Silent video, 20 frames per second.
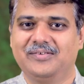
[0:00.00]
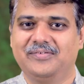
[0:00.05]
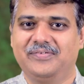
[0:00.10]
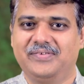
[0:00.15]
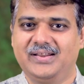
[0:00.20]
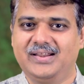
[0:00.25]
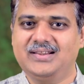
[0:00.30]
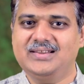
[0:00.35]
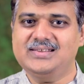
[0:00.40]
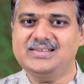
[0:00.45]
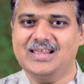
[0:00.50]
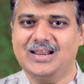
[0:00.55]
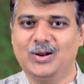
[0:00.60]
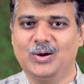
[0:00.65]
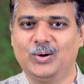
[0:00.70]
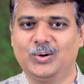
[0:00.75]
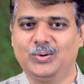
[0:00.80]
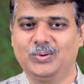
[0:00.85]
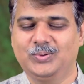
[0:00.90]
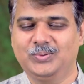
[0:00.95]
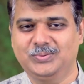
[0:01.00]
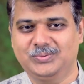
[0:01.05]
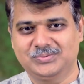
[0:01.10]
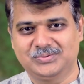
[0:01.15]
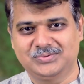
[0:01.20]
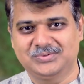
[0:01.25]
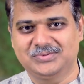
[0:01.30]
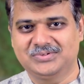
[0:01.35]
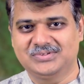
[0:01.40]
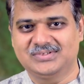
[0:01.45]
Friends, hello.
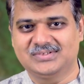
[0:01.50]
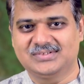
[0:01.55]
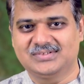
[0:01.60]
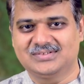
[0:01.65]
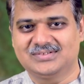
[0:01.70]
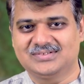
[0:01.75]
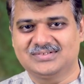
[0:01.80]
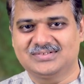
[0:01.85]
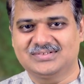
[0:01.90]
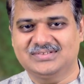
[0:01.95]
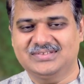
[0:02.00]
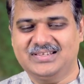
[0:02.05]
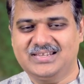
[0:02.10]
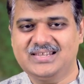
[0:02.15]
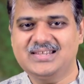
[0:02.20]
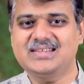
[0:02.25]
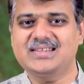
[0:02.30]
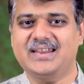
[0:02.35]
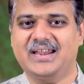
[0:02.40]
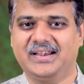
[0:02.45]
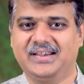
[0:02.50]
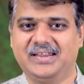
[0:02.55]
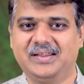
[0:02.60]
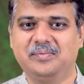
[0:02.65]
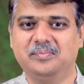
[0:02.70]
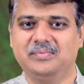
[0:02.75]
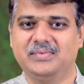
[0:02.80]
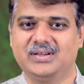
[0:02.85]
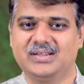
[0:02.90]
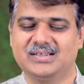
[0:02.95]
This is an
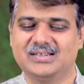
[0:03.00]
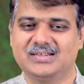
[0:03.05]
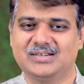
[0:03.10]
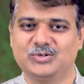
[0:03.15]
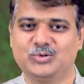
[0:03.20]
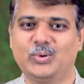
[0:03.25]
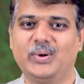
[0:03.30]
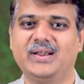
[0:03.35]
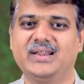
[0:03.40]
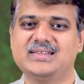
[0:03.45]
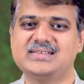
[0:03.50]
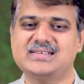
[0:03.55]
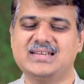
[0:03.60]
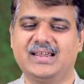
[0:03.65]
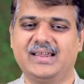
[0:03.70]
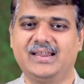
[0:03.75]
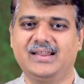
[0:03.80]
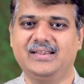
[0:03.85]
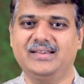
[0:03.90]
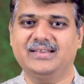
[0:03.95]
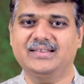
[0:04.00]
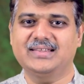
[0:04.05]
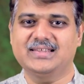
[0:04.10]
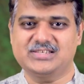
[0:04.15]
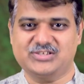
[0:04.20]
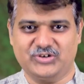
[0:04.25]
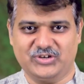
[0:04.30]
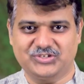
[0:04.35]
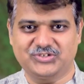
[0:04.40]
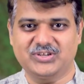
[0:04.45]
attempt to understand the
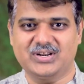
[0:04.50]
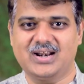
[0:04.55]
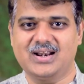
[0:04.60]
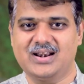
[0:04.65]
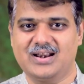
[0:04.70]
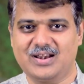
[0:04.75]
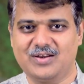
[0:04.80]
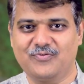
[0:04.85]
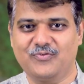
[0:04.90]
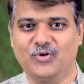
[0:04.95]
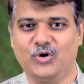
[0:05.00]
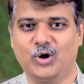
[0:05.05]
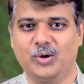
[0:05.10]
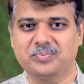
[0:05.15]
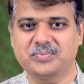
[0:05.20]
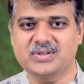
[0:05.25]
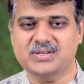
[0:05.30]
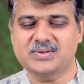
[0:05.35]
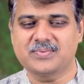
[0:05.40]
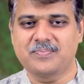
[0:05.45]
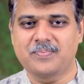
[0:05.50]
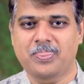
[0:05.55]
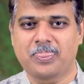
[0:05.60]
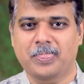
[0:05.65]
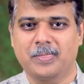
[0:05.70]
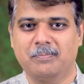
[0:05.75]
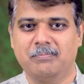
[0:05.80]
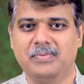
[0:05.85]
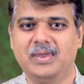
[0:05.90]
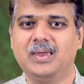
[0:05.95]
structural reforms
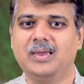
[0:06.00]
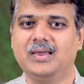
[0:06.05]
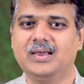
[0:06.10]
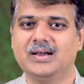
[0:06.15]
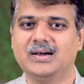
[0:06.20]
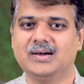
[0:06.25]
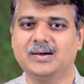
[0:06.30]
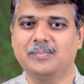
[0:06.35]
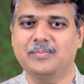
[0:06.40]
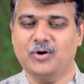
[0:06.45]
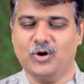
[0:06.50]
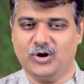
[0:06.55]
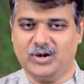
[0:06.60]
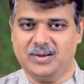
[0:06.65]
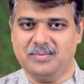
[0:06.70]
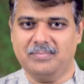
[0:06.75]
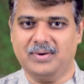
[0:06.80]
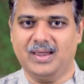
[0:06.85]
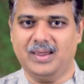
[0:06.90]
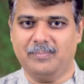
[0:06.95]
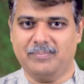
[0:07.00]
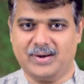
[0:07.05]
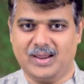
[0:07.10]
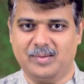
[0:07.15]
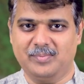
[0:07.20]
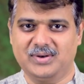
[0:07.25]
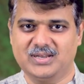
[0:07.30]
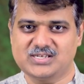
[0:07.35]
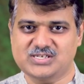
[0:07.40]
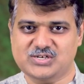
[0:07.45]
being brought in by
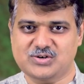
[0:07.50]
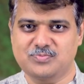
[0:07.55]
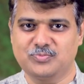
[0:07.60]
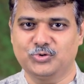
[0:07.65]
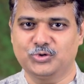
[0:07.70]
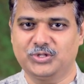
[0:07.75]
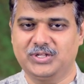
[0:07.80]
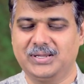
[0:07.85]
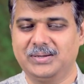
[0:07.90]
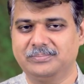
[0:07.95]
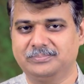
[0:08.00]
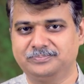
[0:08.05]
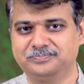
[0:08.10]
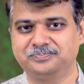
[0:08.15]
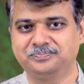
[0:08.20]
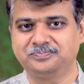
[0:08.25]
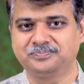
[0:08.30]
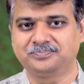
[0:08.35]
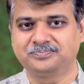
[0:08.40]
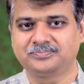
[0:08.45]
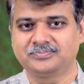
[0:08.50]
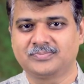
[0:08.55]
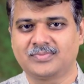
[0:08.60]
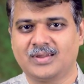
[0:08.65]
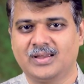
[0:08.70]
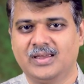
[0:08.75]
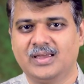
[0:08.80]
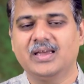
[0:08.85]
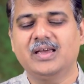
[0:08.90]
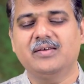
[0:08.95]
Prime Minister Modi.
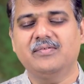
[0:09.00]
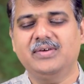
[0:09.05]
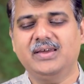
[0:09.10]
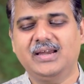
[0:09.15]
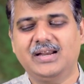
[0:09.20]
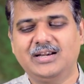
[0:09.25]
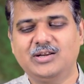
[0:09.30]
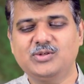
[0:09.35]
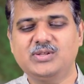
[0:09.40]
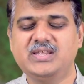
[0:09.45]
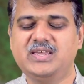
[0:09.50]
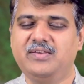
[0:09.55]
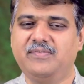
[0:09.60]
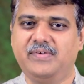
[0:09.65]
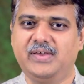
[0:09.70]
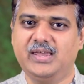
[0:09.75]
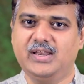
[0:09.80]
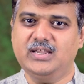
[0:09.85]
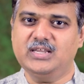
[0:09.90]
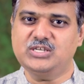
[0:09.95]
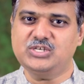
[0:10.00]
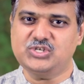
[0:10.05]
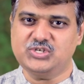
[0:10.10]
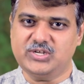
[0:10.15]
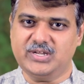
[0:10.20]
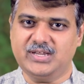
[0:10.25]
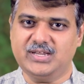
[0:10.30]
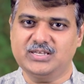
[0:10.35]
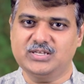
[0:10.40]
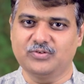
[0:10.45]
We get to see various
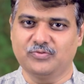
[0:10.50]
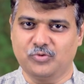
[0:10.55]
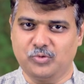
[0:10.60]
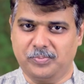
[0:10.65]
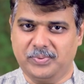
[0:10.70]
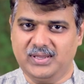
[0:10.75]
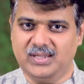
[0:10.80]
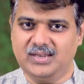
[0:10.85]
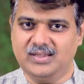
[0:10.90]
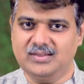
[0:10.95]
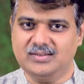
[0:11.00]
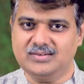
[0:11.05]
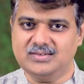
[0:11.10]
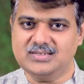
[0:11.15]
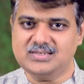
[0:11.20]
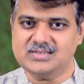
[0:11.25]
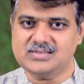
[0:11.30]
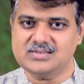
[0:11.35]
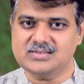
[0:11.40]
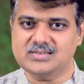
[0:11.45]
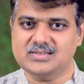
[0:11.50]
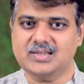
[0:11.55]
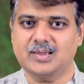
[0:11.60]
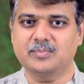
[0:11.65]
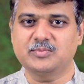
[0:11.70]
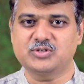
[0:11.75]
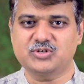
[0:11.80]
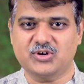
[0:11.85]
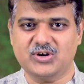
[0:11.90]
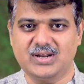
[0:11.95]
shades of opinions,
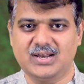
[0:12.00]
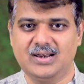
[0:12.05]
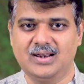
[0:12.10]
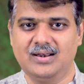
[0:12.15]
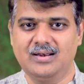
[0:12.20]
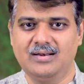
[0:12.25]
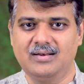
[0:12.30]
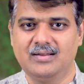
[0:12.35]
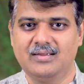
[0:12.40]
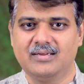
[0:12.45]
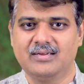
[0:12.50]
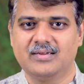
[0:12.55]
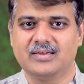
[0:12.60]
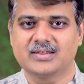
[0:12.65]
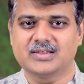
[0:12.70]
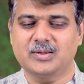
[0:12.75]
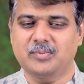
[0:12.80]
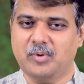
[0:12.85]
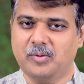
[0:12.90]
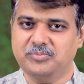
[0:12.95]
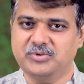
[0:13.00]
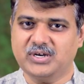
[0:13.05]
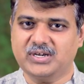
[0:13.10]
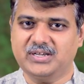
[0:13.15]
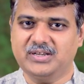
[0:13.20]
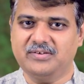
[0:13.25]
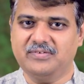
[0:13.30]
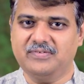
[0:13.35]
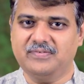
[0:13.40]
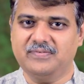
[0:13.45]
some shrill, some
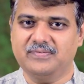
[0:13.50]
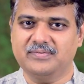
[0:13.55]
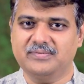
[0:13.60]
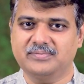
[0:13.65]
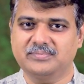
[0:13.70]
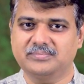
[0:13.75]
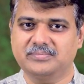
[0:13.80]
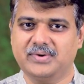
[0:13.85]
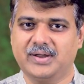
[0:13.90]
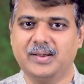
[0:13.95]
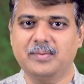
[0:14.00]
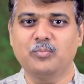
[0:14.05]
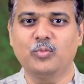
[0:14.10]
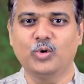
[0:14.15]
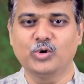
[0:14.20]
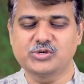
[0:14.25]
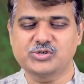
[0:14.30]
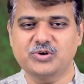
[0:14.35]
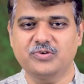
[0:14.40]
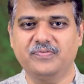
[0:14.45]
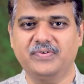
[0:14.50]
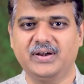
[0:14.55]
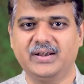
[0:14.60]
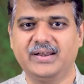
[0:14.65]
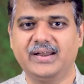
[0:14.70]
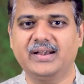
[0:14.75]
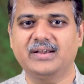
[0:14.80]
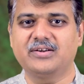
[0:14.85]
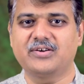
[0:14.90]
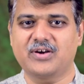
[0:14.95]
objective, and most of it
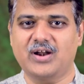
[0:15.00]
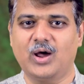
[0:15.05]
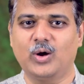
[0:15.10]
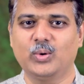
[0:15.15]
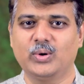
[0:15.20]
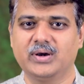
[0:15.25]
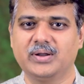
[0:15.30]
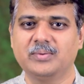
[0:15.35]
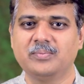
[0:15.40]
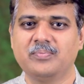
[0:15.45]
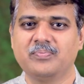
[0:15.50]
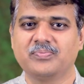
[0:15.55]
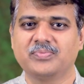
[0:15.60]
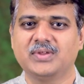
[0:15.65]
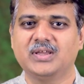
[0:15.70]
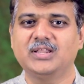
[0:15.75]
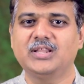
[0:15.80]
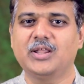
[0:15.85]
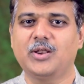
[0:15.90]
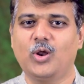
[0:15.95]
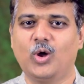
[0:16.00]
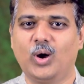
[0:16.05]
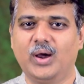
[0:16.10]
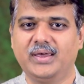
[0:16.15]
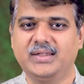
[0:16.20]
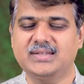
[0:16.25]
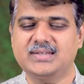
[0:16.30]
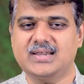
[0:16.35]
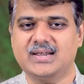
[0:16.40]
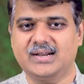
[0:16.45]
get drowned in the
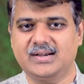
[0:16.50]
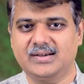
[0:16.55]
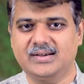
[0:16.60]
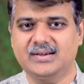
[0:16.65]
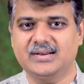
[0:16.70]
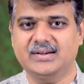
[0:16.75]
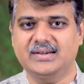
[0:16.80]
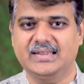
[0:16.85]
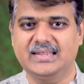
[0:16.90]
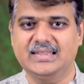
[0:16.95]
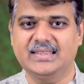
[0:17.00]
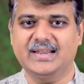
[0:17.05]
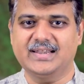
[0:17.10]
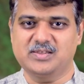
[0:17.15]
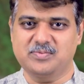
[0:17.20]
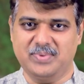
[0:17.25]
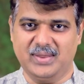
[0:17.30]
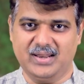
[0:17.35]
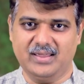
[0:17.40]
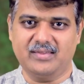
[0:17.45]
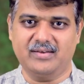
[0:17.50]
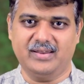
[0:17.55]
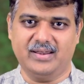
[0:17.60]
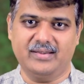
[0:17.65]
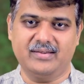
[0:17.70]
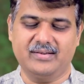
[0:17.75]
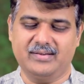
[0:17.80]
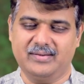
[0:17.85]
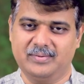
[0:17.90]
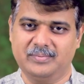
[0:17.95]
noise and din that's being
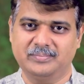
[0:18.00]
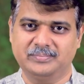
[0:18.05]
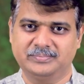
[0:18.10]
created.